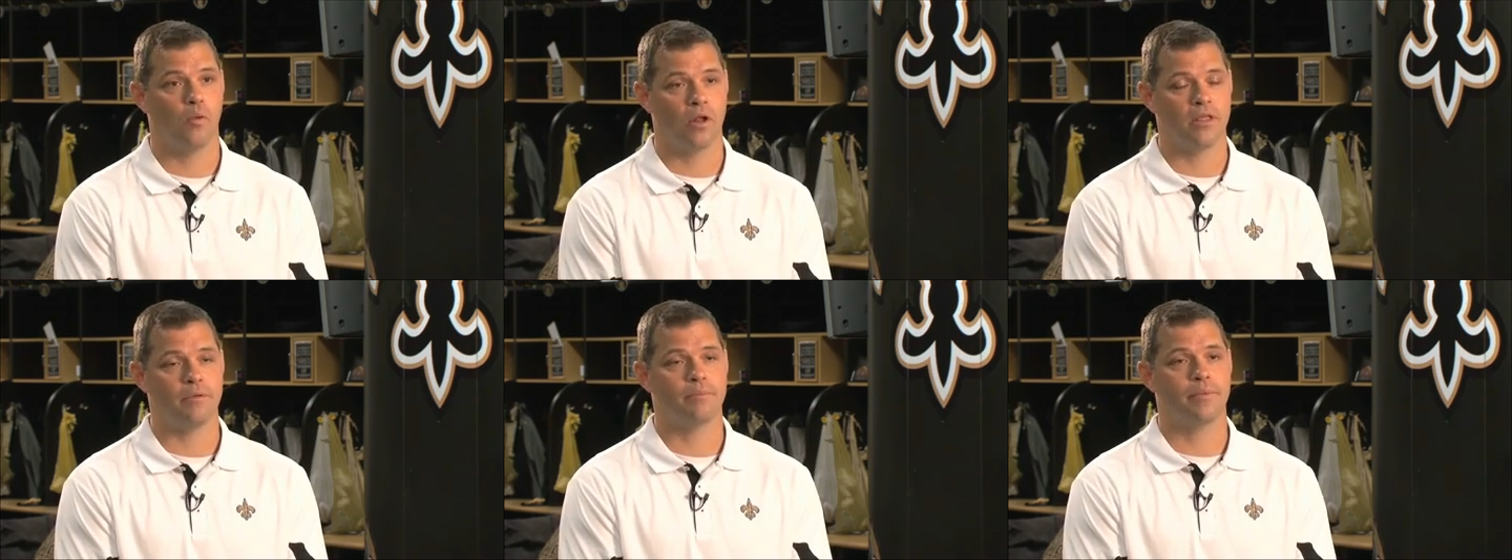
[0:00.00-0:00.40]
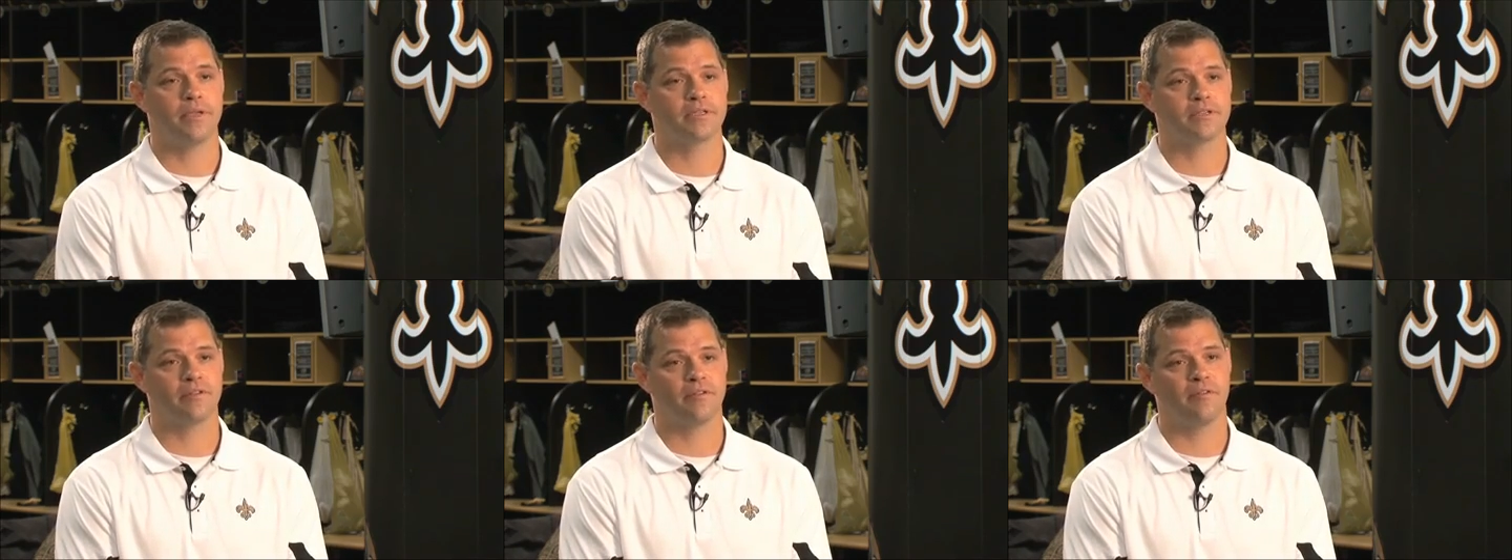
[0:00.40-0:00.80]
one of the
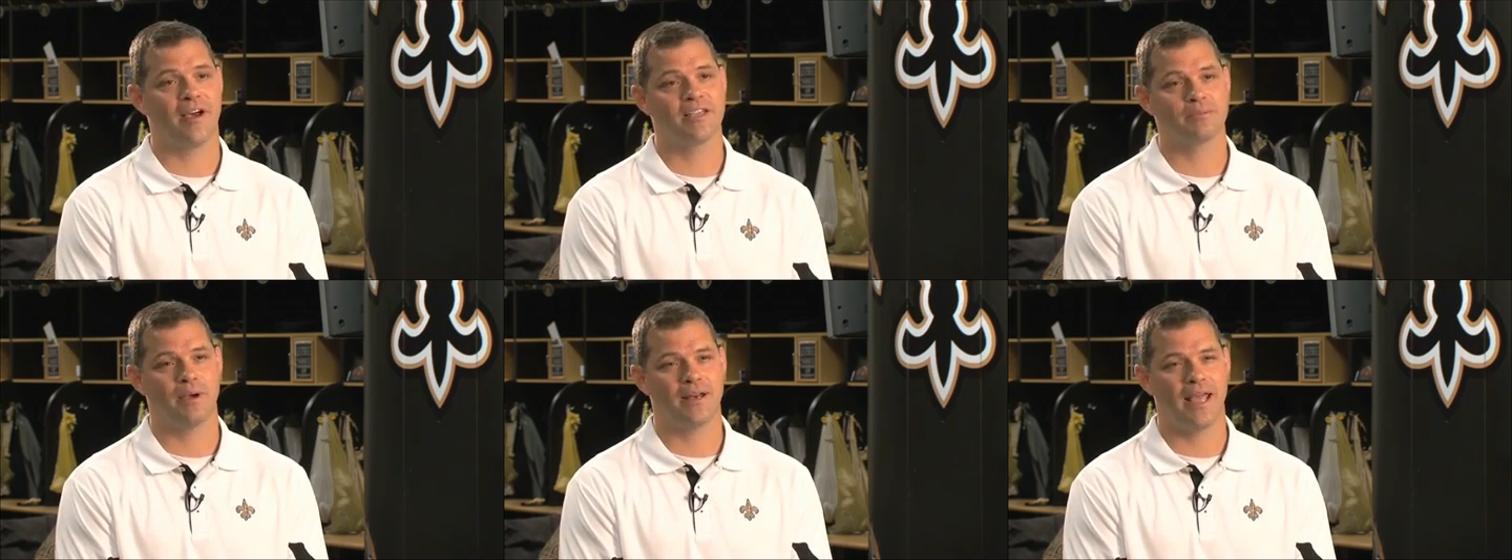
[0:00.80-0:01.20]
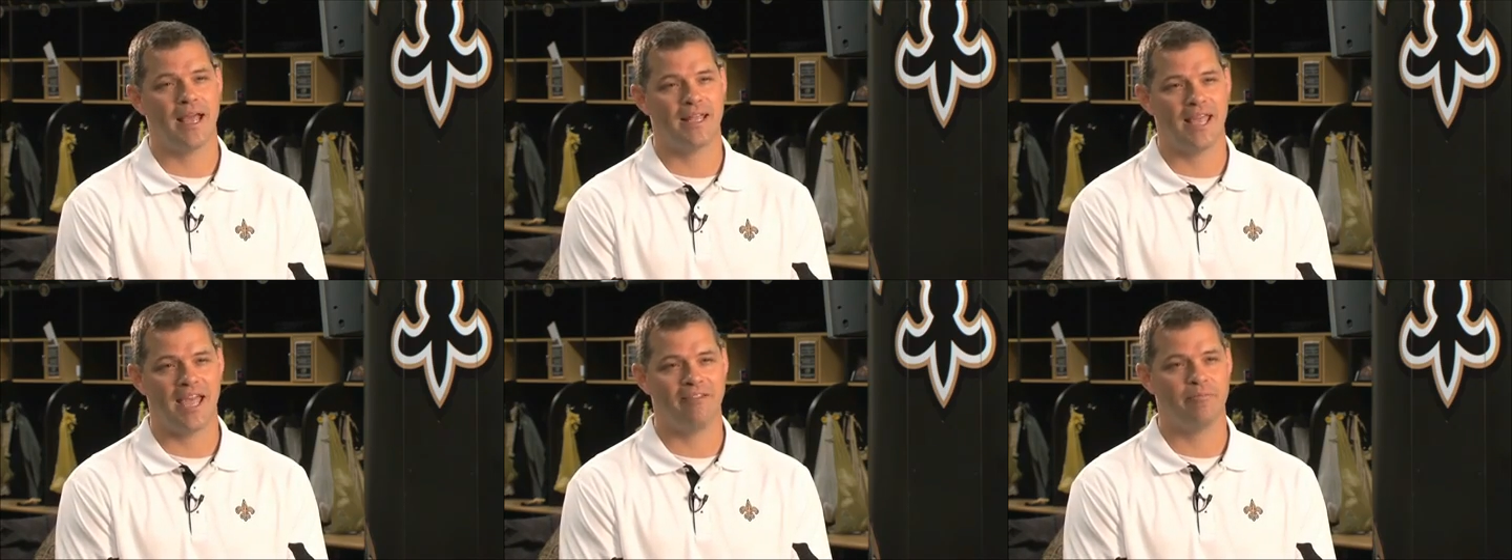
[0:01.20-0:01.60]
pieces of advice my
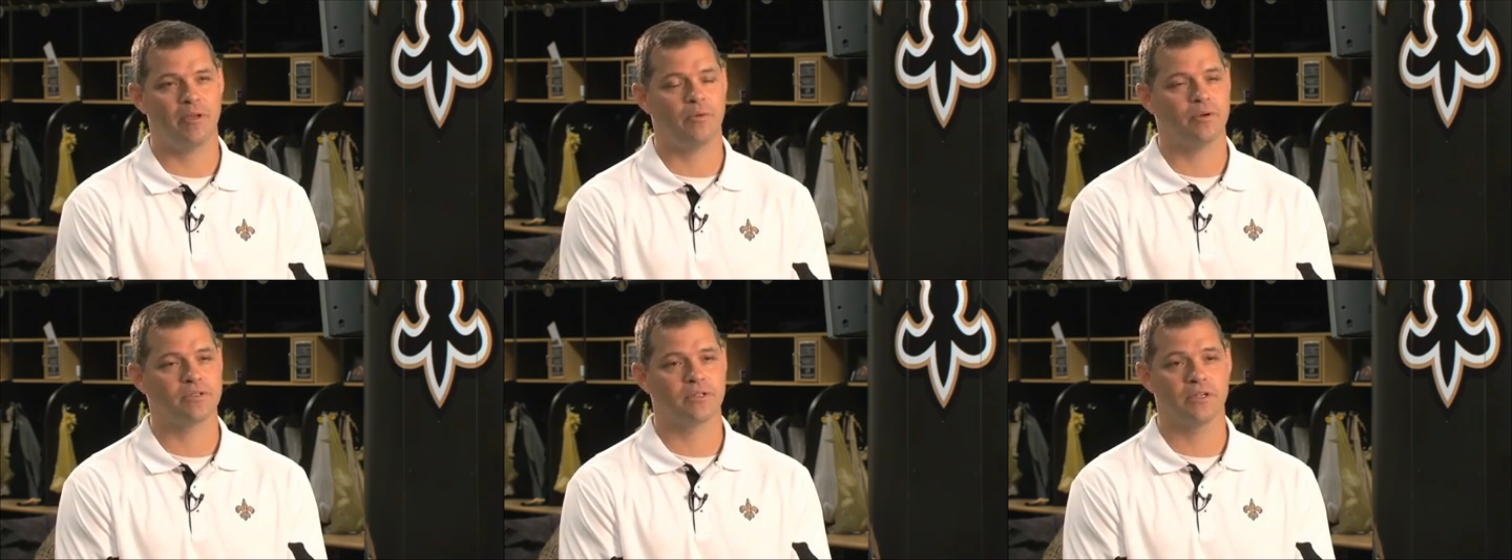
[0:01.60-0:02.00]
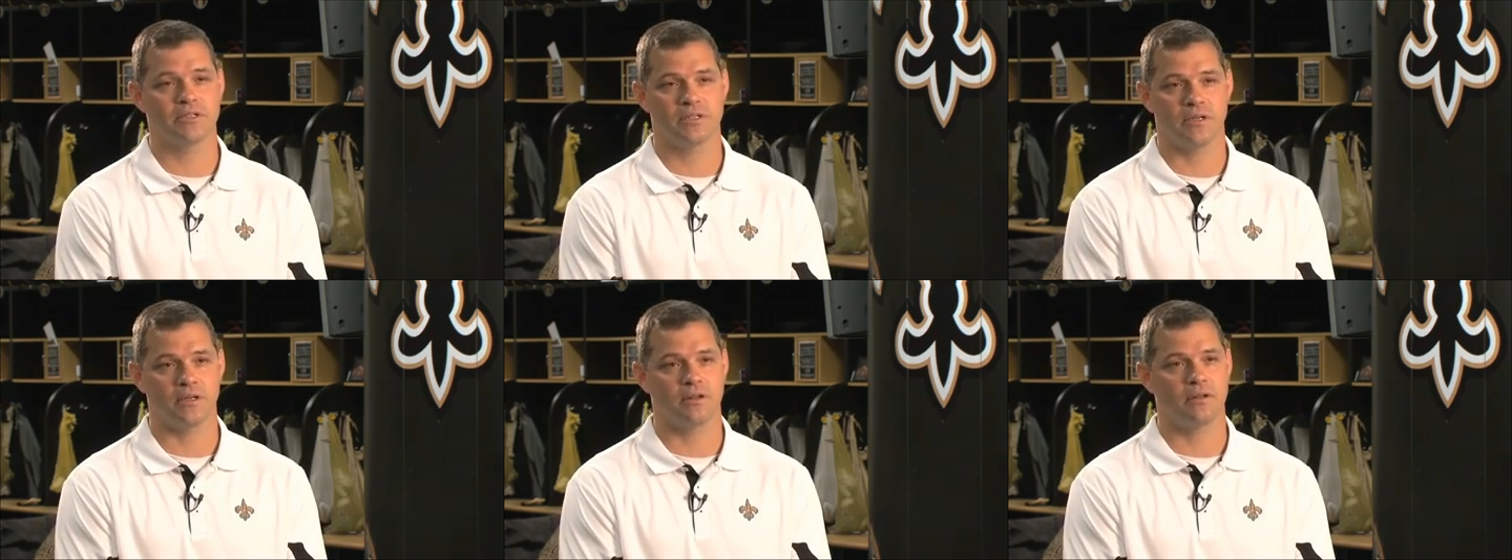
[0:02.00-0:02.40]
dad gave me was,
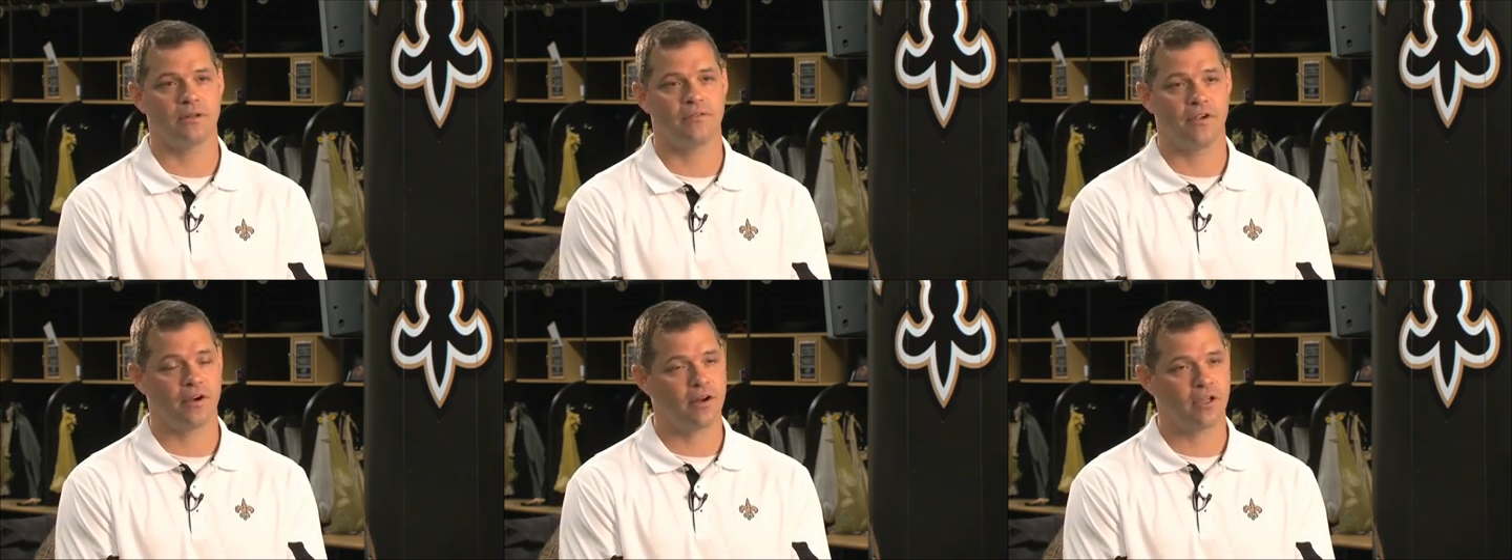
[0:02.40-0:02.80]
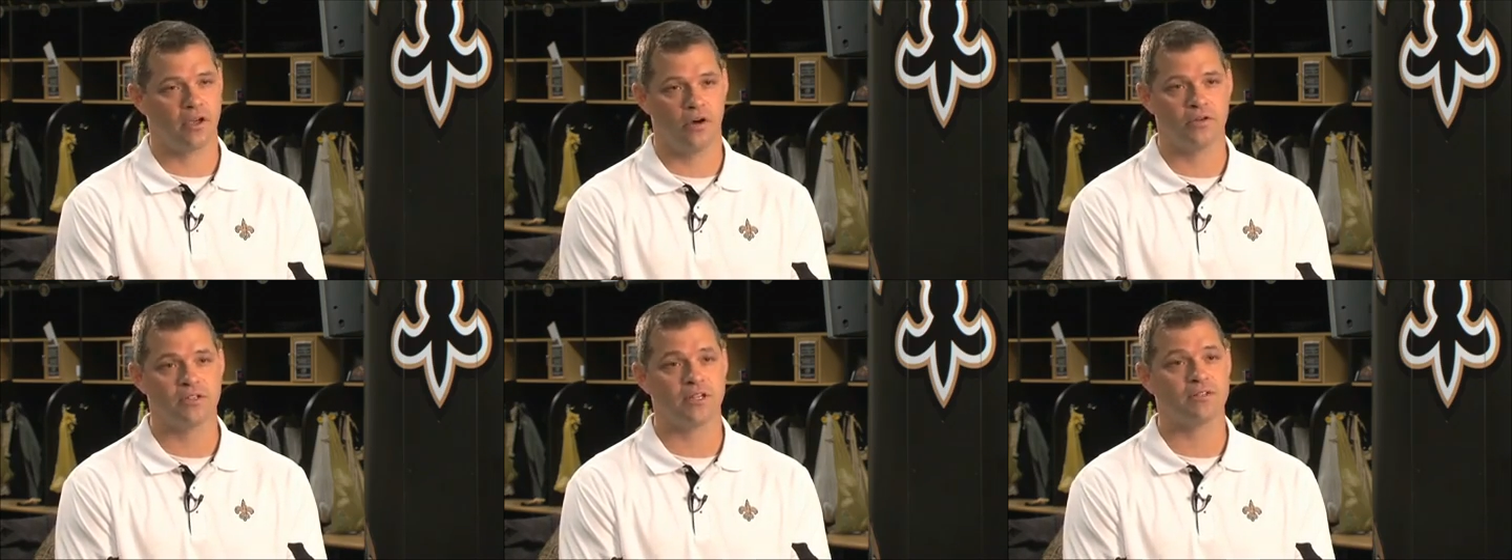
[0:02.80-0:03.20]
listen, if you're going to
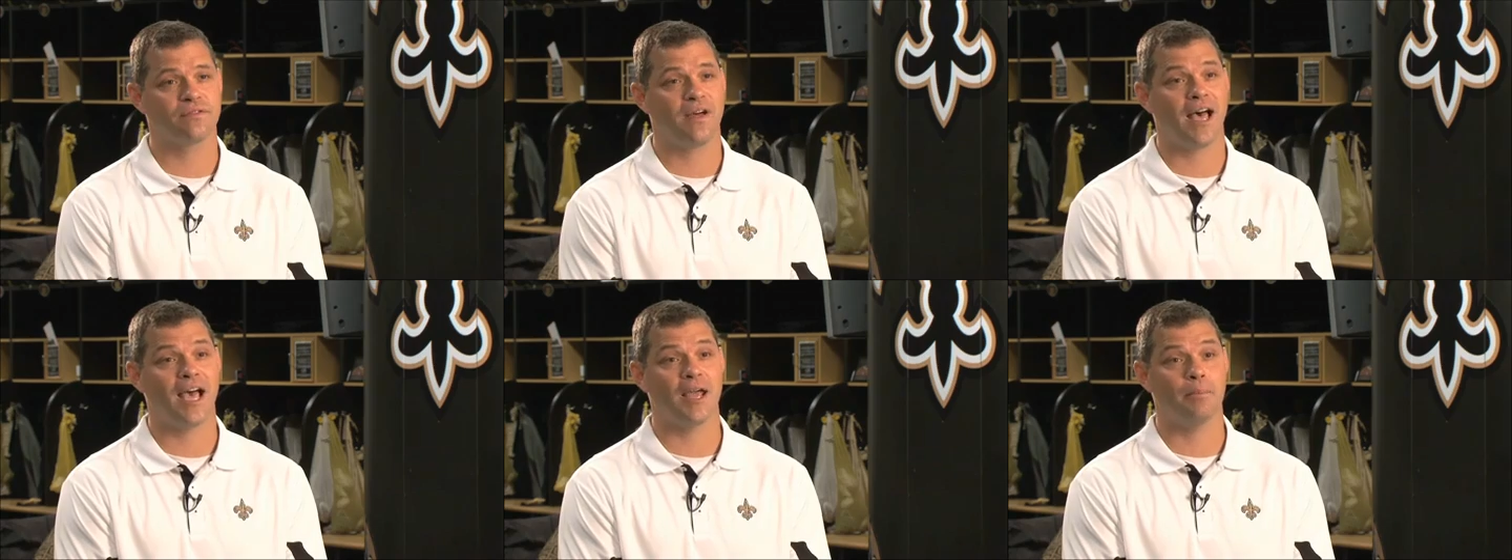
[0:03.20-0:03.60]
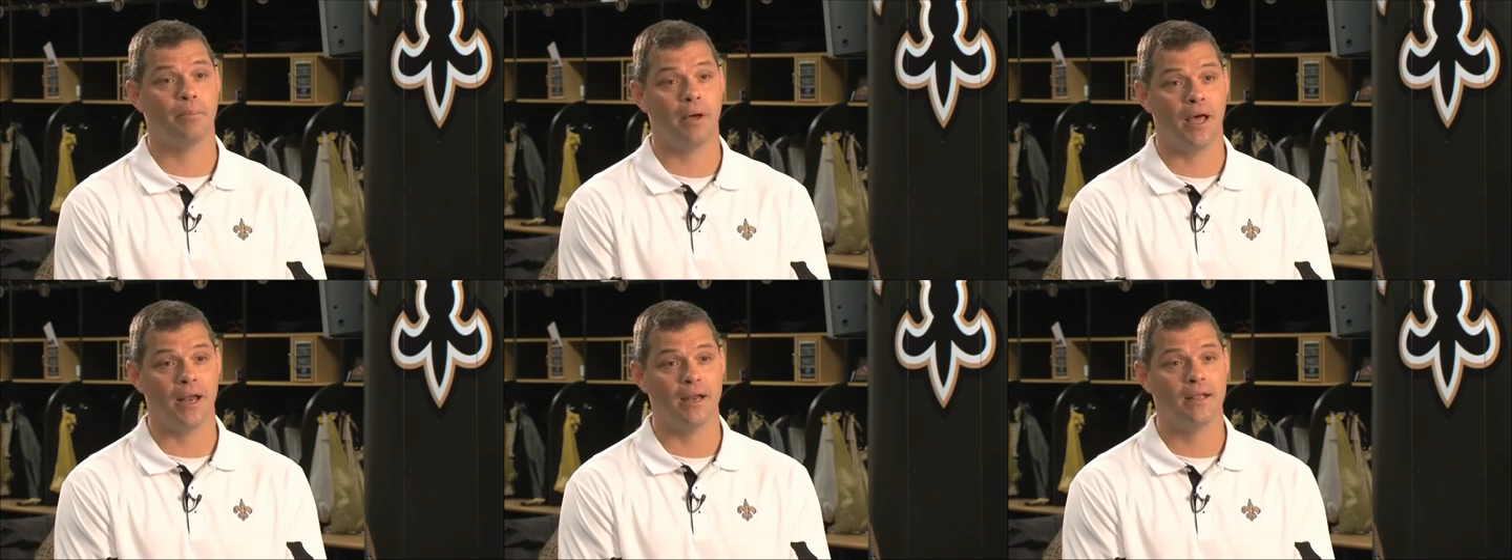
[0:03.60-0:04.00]
coach, that's fine,
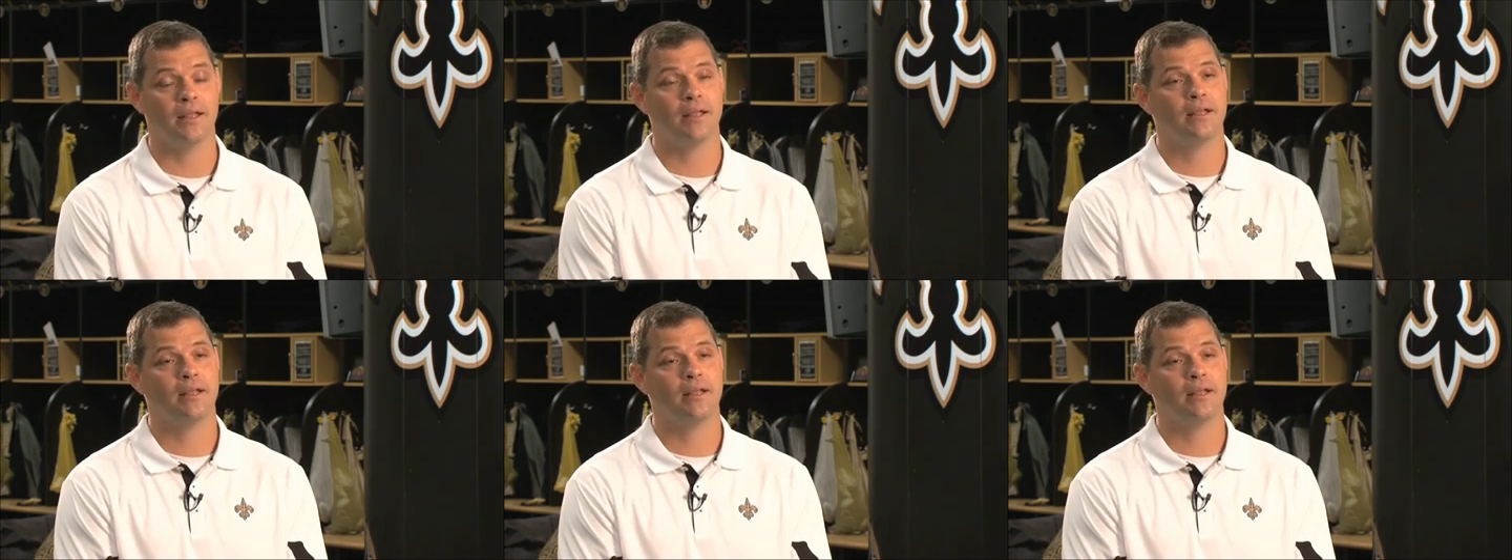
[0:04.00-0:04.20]
but